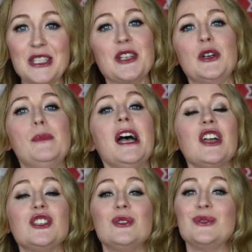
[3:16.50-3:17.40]
tube,
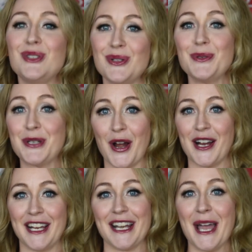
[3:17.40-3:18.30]
you do
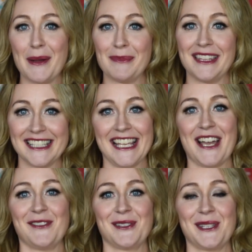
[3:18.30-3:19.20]
darken up the
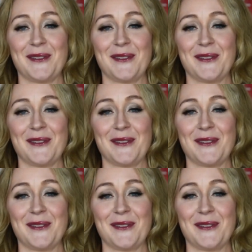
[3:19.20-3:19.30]
sound.